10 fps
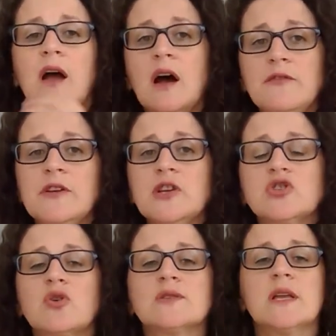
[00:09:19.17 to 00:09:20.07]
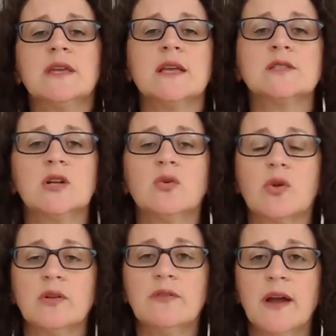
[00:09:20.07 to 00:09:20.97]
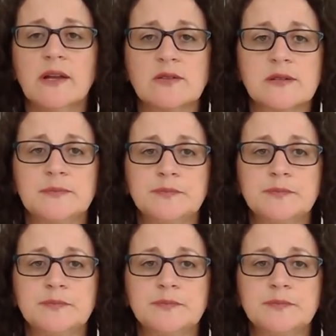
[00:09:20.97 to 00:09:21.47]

average stocks against the coronavirus.